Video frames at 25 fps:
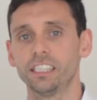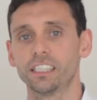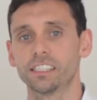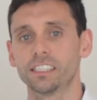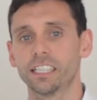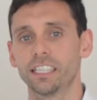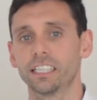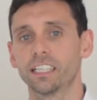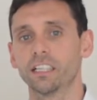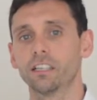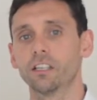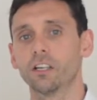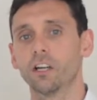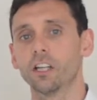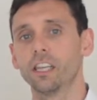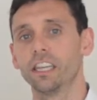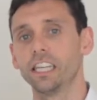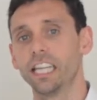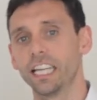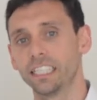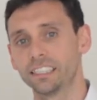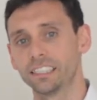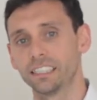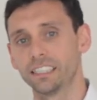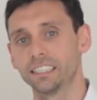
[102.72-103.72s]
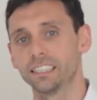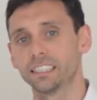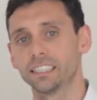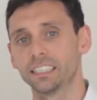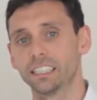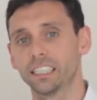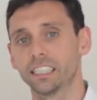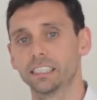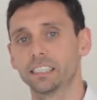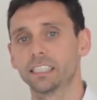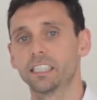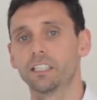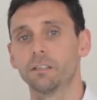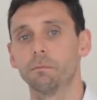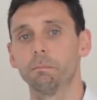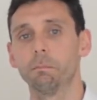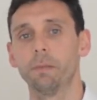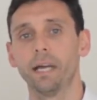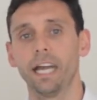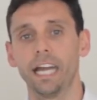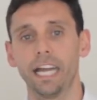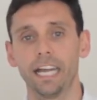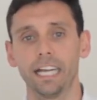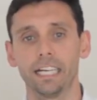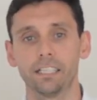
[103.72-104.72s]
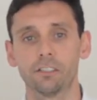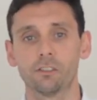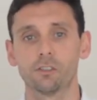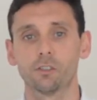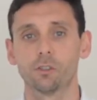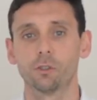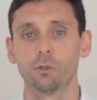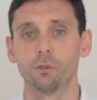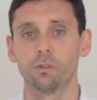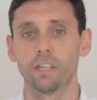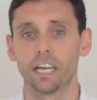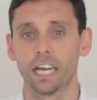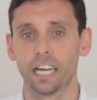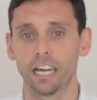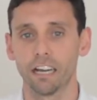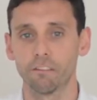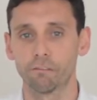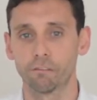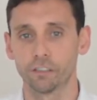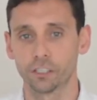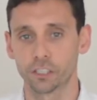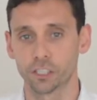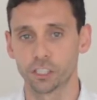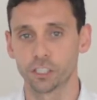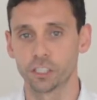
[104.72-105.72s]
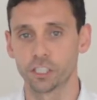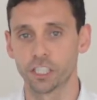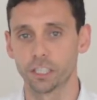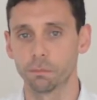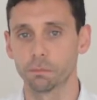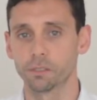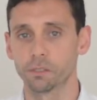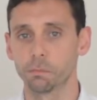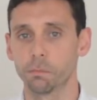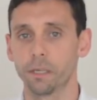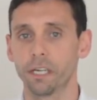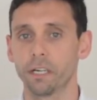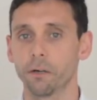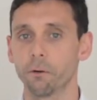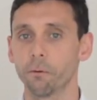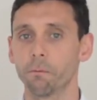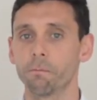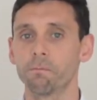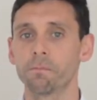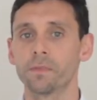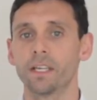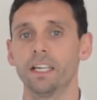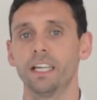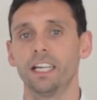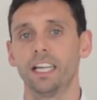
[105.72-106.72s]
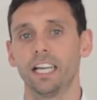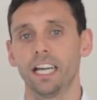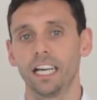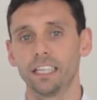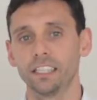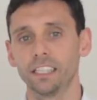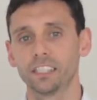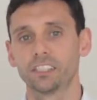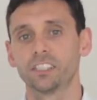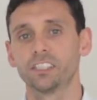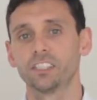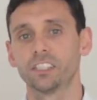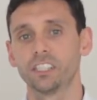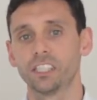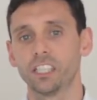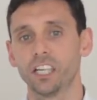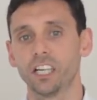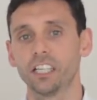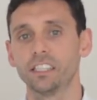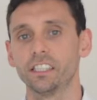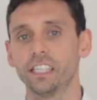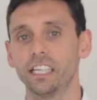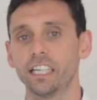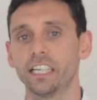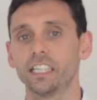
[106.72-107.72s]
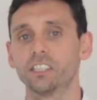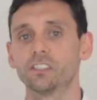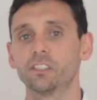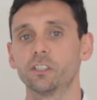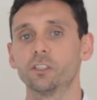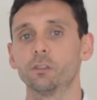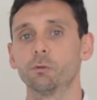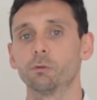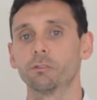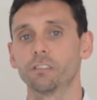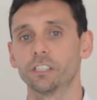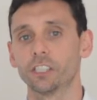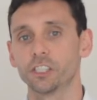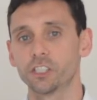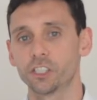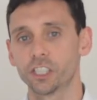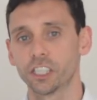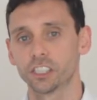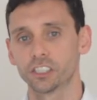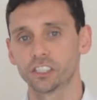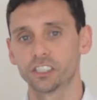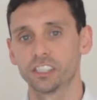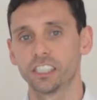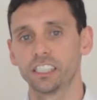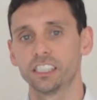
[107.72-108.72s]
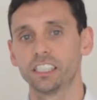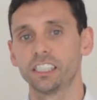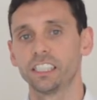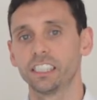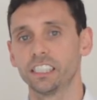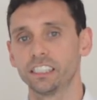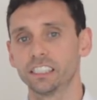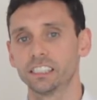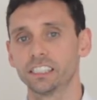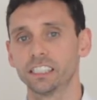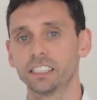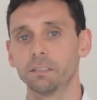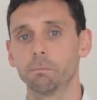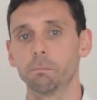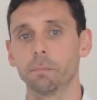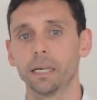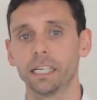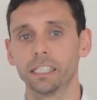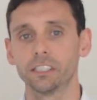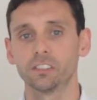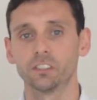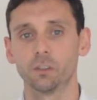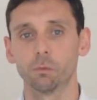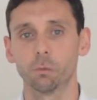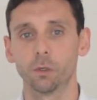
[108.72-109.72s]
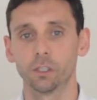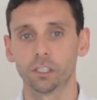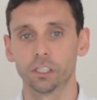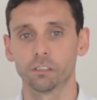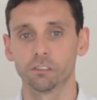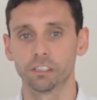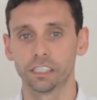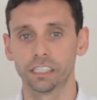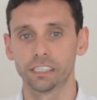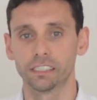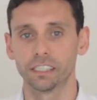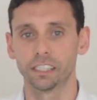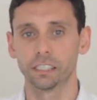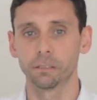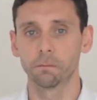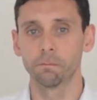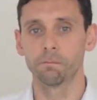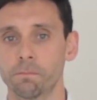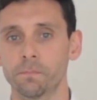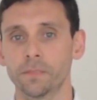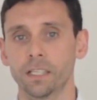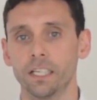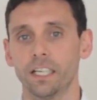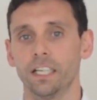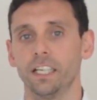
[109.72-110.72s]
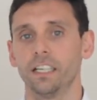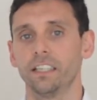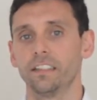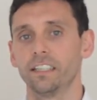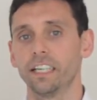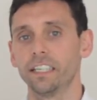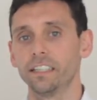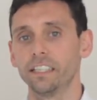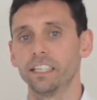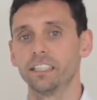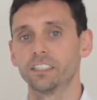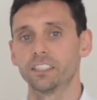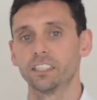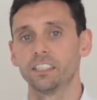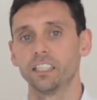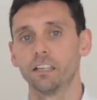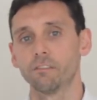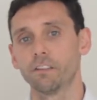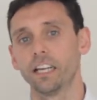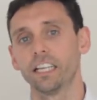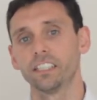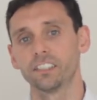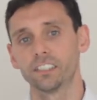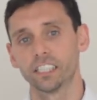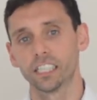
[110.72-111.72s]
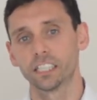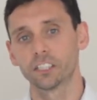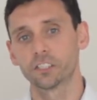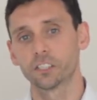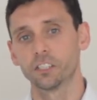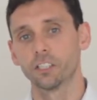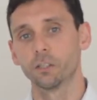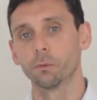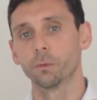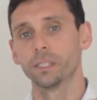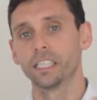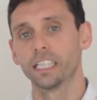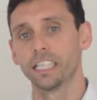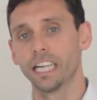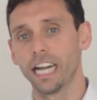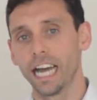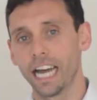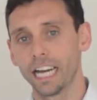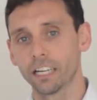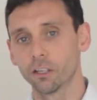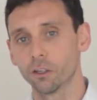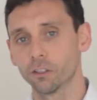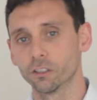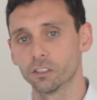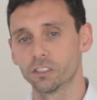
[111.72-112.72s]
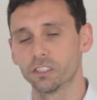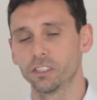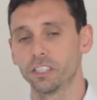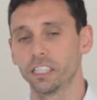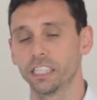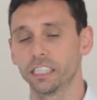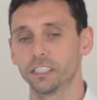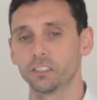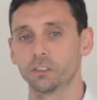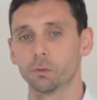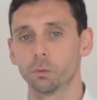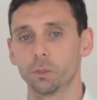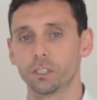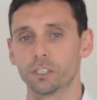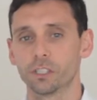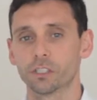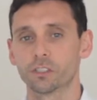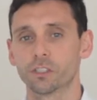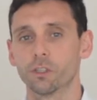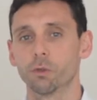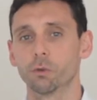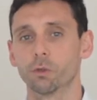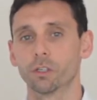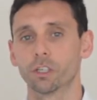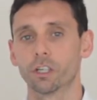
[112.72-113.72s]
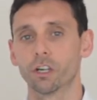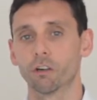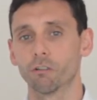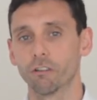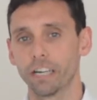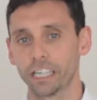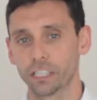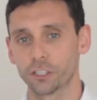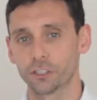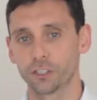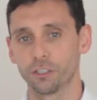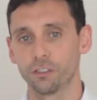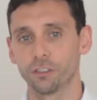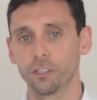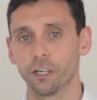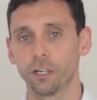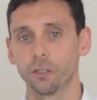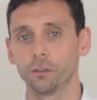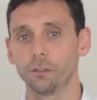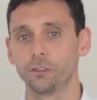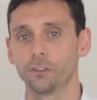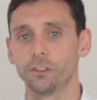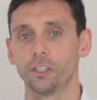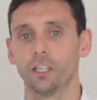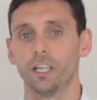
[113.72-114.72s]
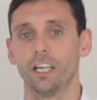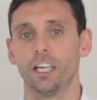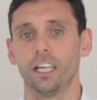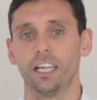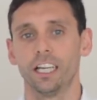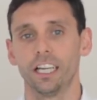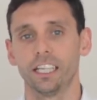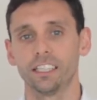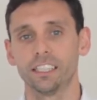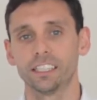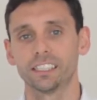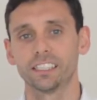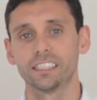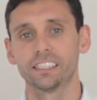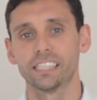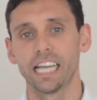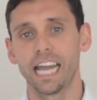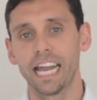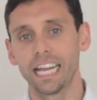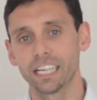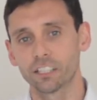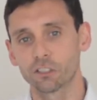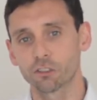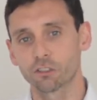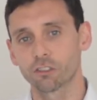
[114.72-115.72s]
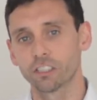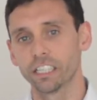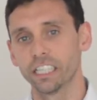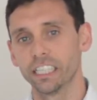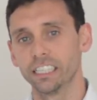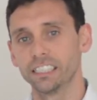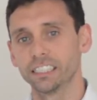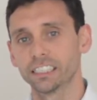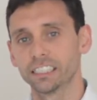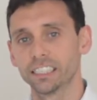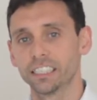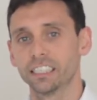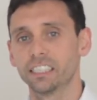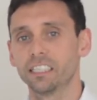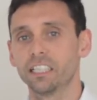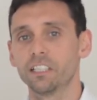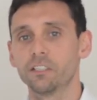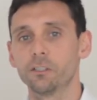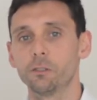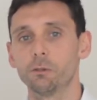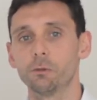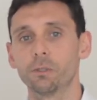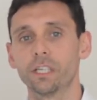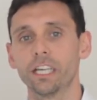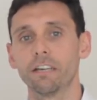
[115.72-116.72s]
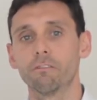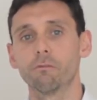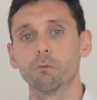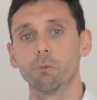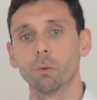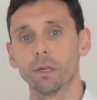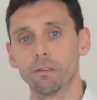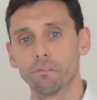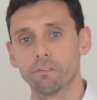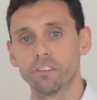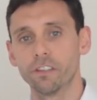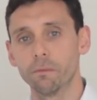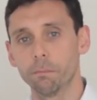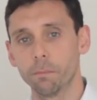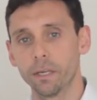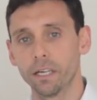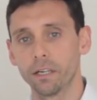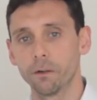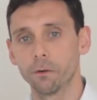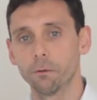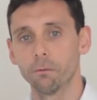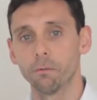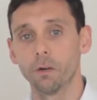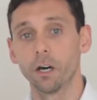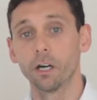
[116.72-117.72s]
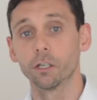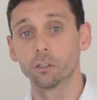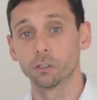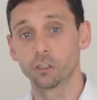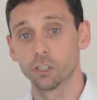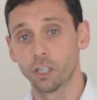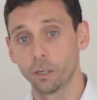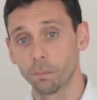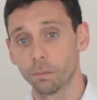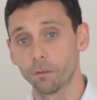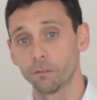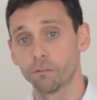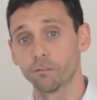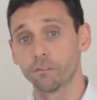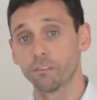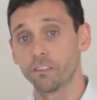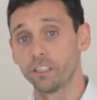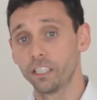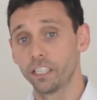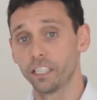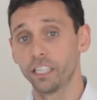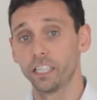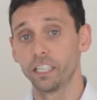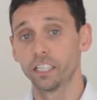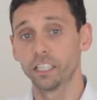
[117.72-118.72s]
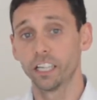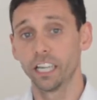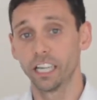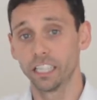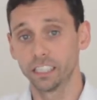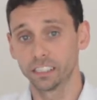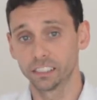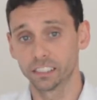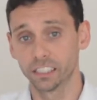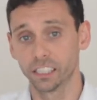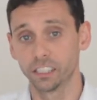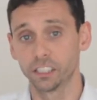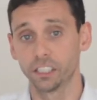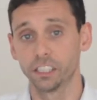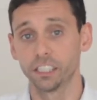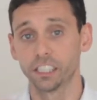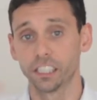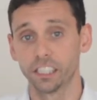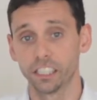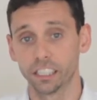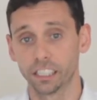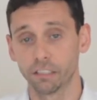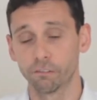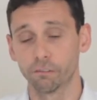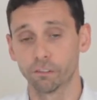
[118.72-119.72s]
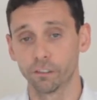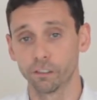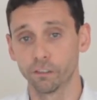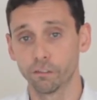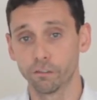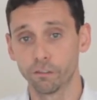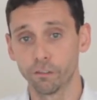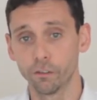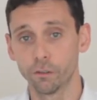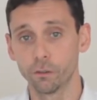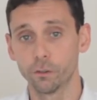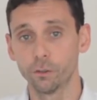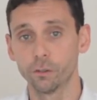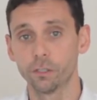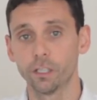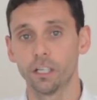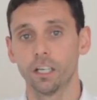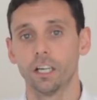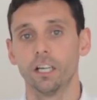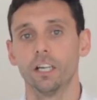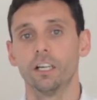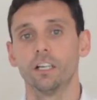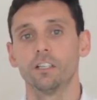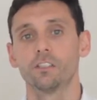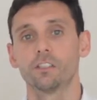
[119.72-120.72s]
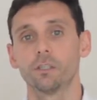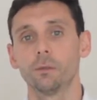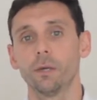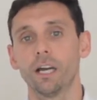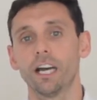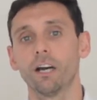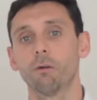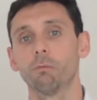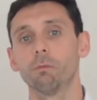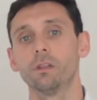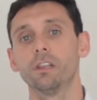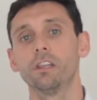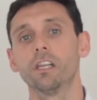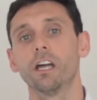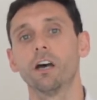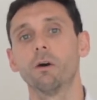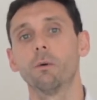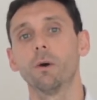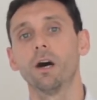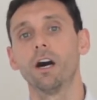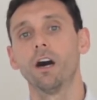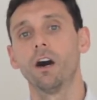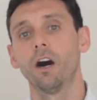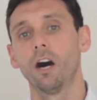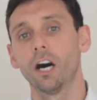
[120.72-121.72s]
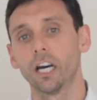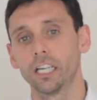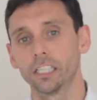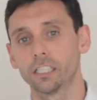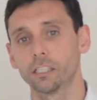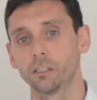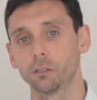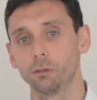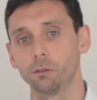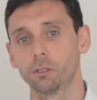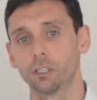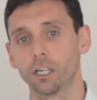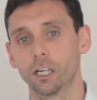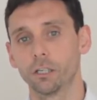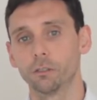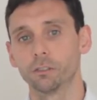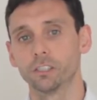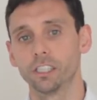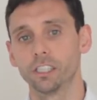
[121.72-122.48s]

to take a lot less insulin compared to that fish and chips meal. And this is the idea. So you're adjusting the insulin based on what you're eating. Then there's another section that we can add on to this, which is called a correction dose. And this is extra insulin that you give with the meal on top of the insulin that you're going to give for the food to help lower high glucose